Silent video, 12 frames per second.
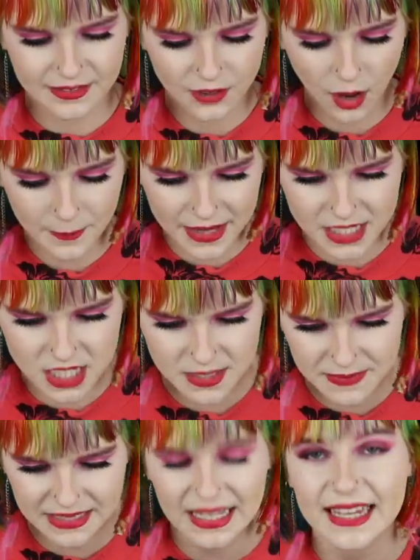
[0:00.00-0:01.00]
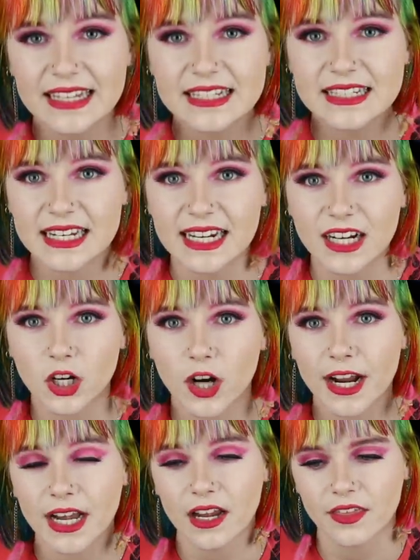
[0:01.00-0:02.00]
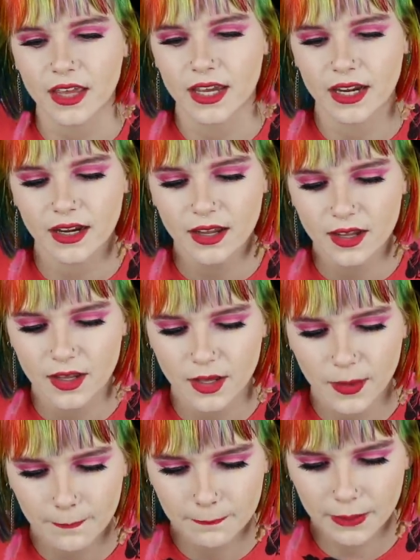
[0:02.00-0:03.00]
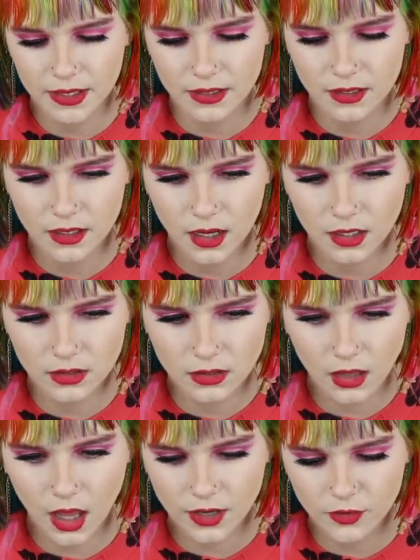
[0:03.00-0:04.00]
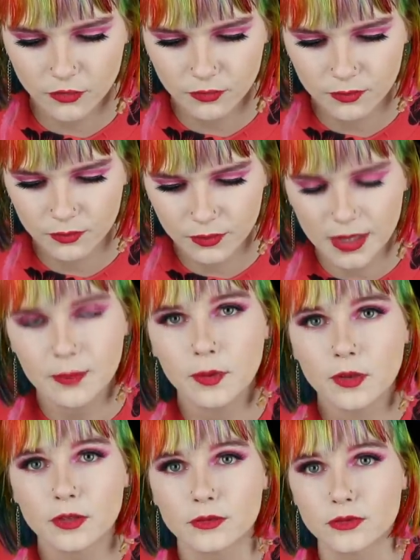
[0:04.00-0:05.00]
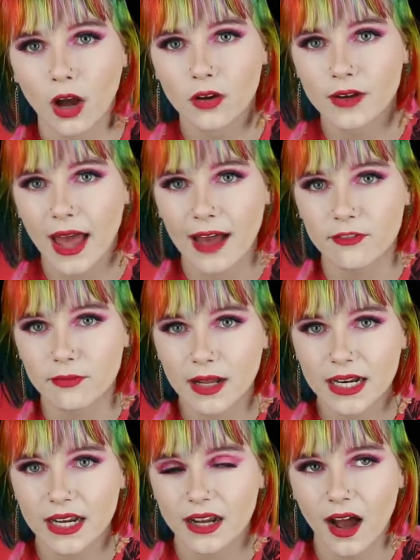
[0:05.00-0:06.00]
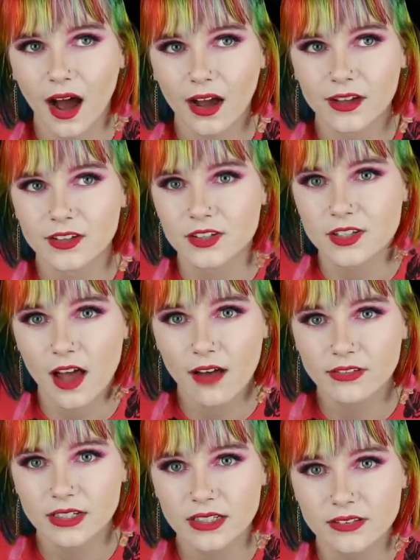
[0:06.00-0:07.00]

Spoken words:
Not meant to be like a dig or anything, but a lot of people who don't have money are conservative.